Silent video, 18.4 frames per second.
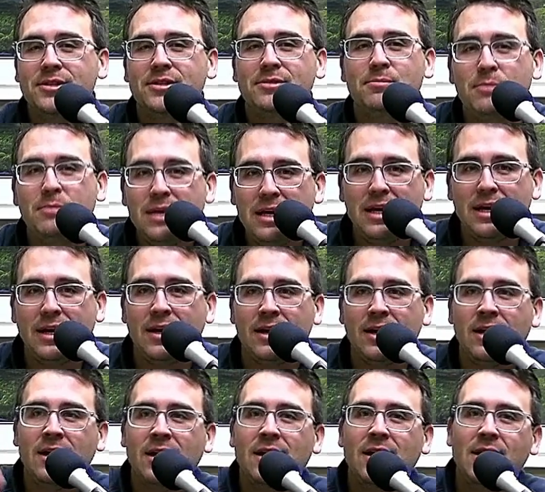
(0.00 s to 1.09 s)
me
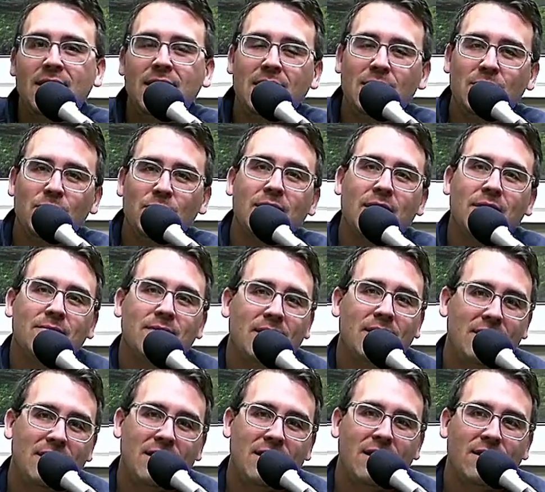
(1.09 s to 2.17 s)
in what I
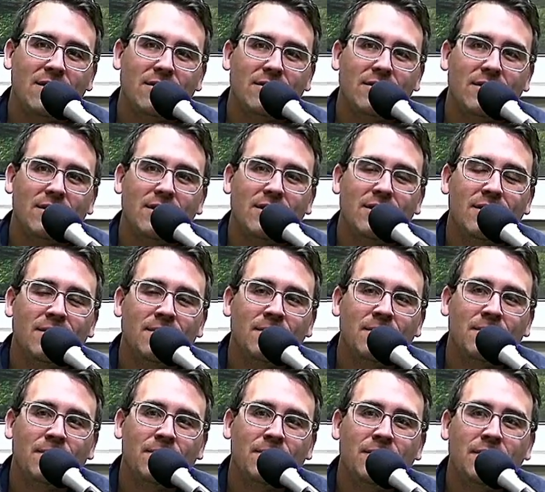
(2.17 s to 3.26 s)
read there,
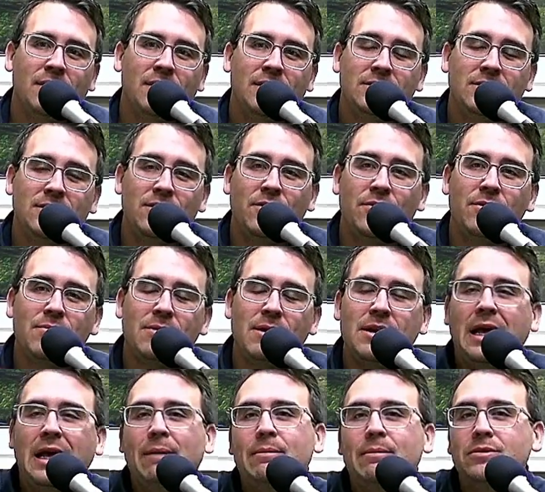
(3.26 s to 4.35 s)
is to know that my
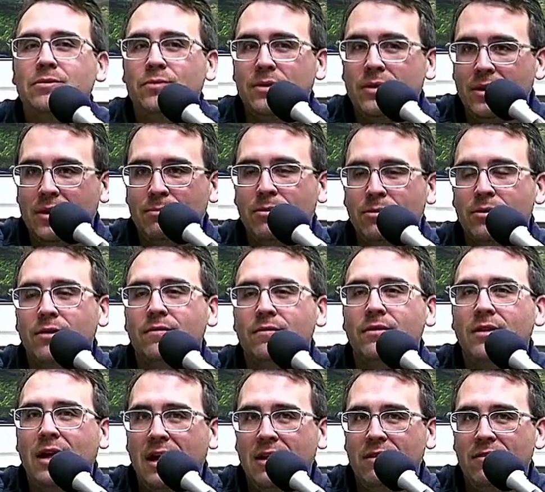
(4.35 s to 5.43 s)
name is written in the book of
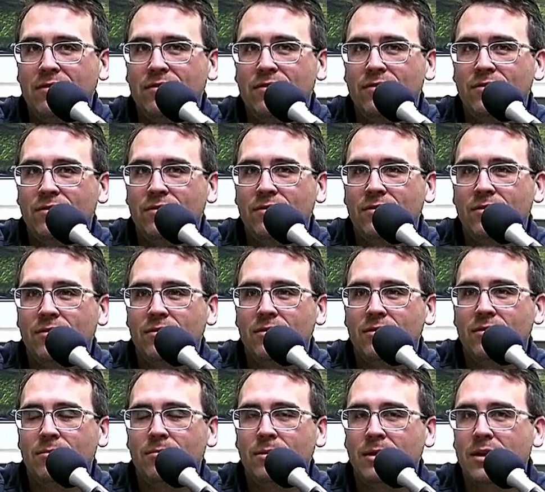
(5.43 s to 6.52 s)
life
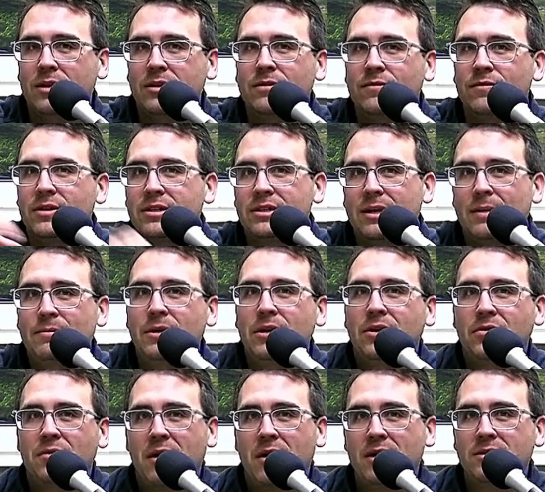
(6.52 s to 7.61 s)
because of accepting
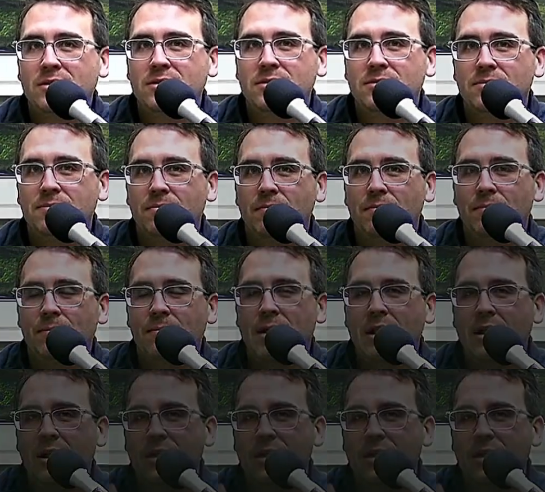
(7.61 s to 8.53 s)
Christ. I love